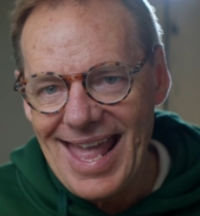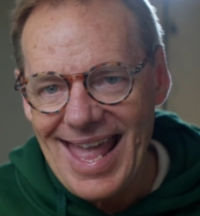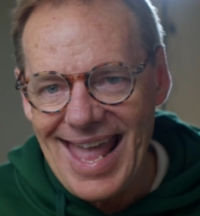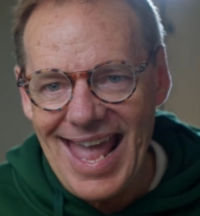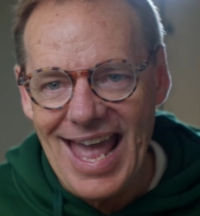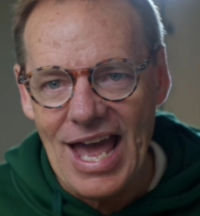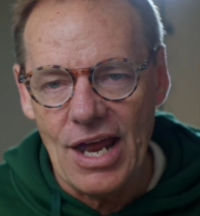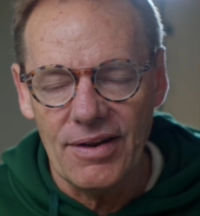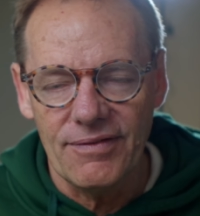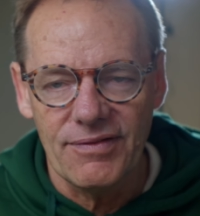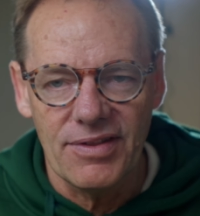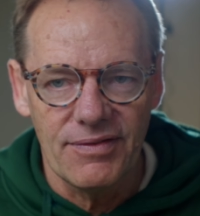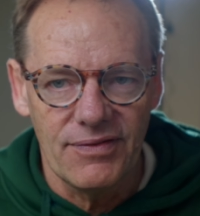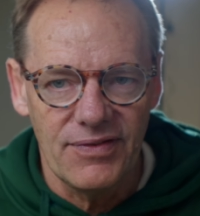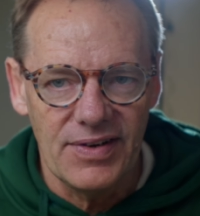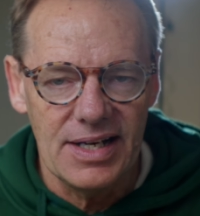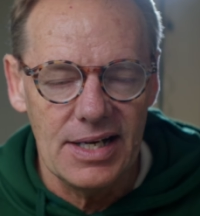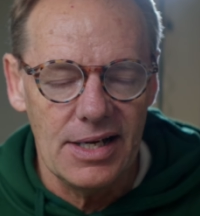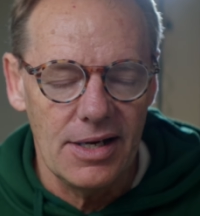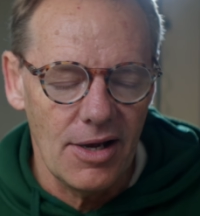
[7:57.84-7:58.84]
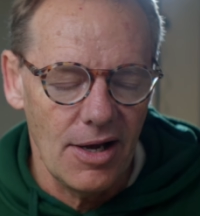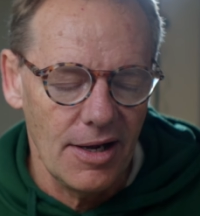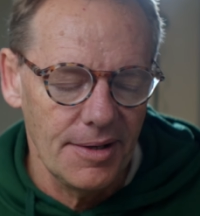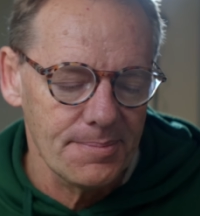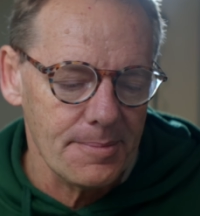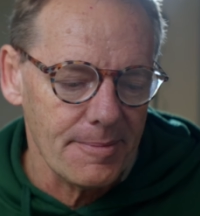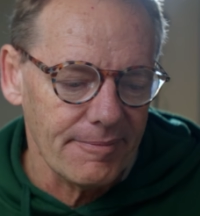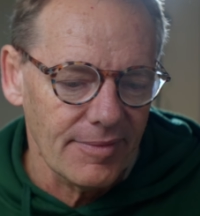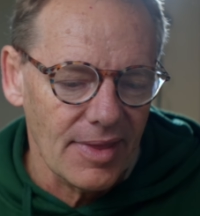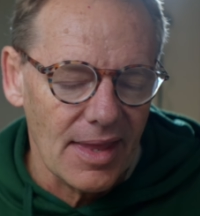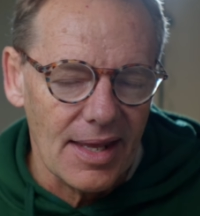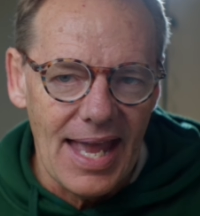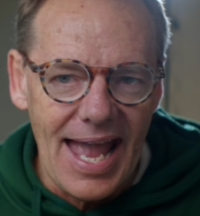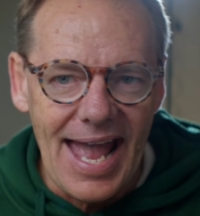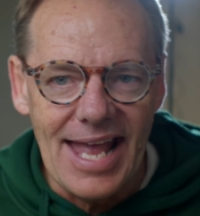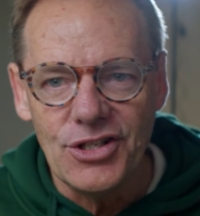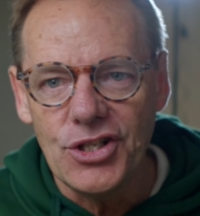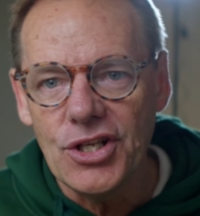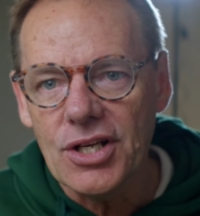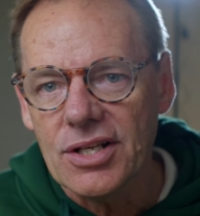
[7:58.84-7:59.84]
out of the video.
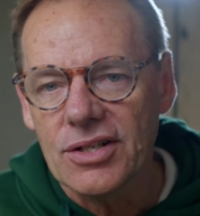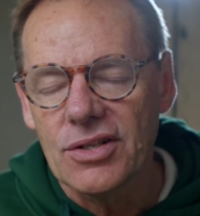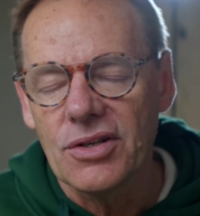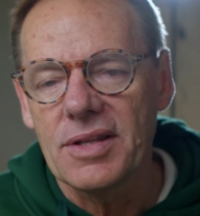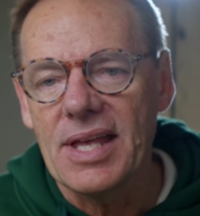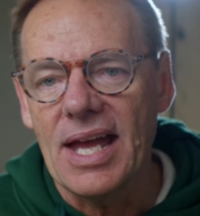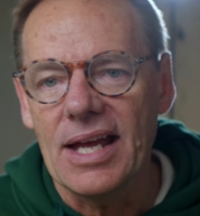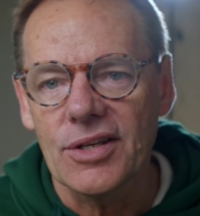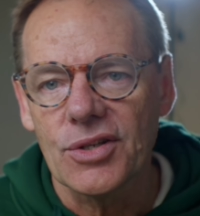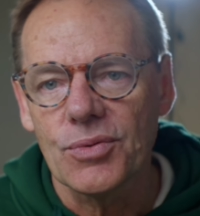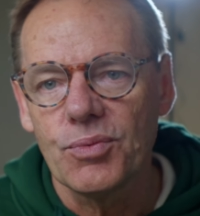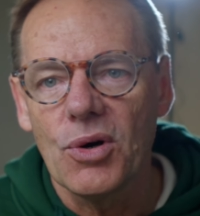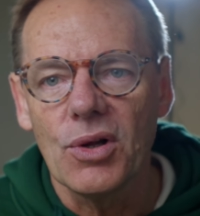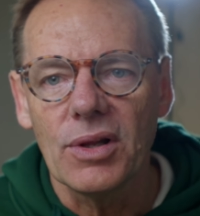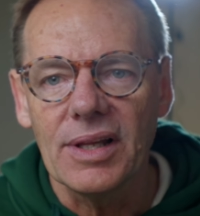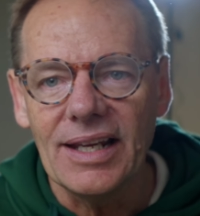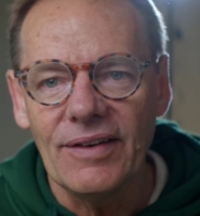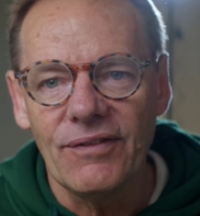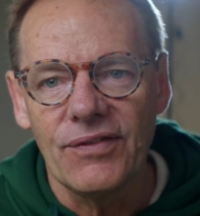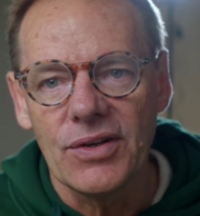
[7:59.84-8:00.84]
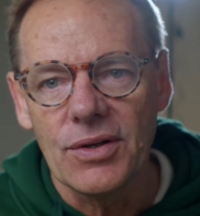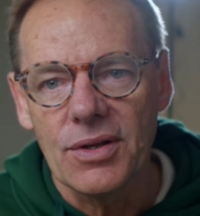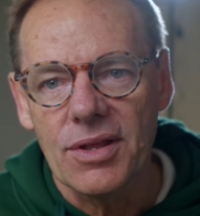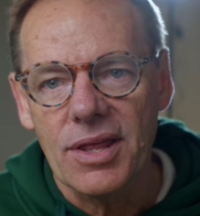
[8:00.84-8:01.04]
And you can do that as well. If you